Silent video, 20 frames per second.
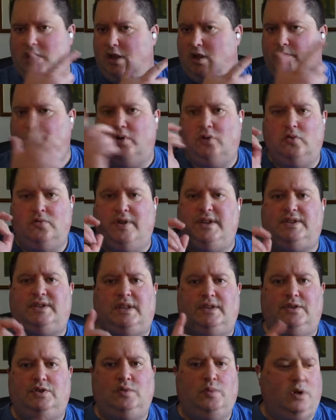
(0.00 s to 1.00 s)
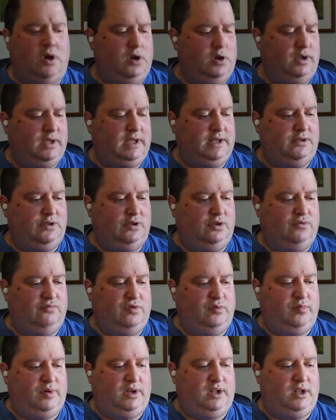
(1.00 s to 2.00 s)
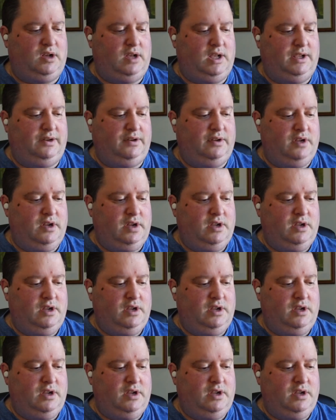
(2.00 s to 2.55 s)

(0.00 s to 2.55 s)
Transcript: But all these things work, and you can reply and